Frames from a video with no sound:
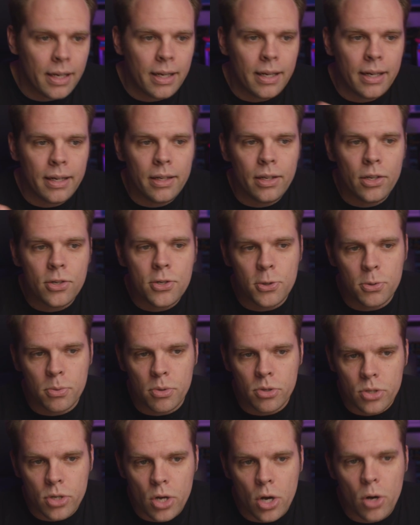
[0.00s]
and issues
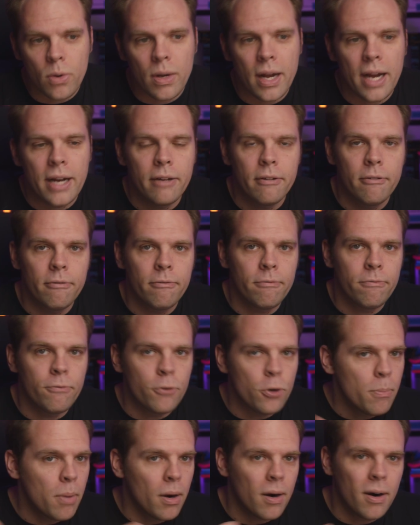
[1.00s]
with snow kind of
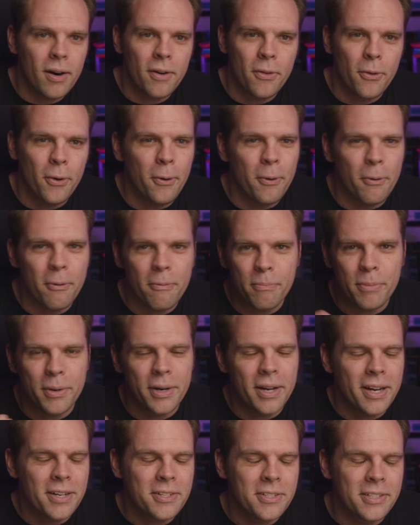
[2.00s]
foobarred the whole
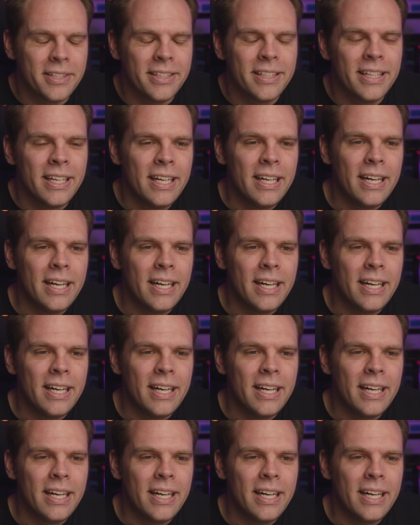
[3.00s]
production,